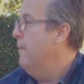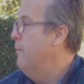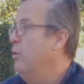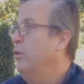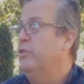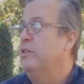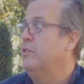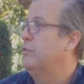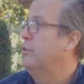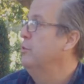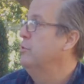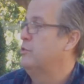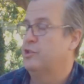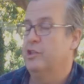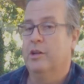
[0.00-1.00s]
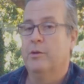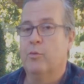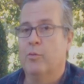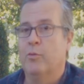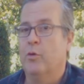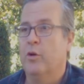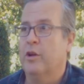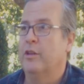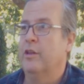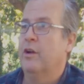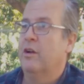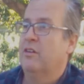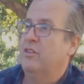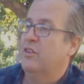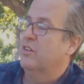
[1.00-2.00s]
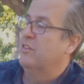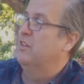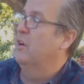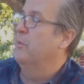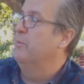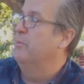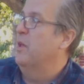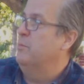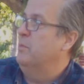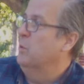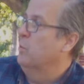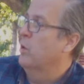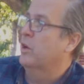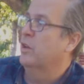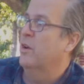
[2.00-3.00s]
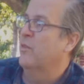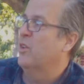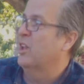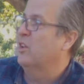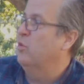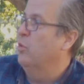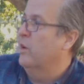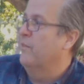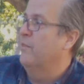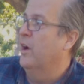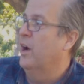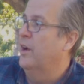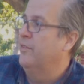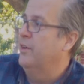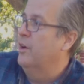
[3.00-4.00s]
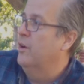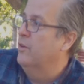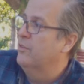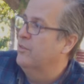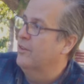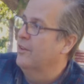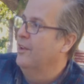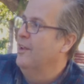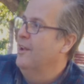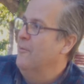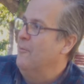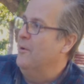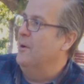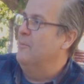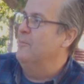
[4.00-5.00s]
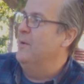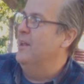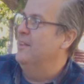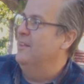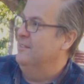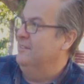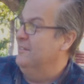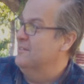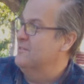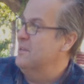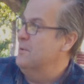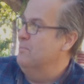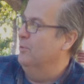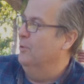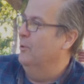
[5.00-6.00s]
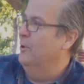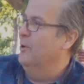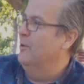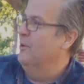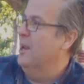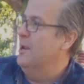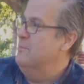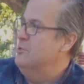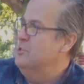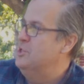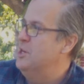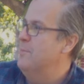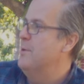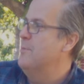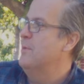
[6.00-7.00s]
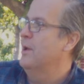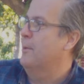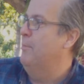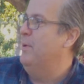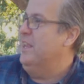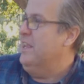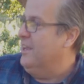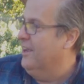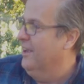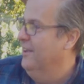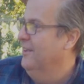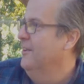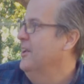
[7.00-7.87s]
Most of these dudes, John, were working there. You could tell had been working there for like twenty-five years. We, we had like this employer named Jimmy McPeak.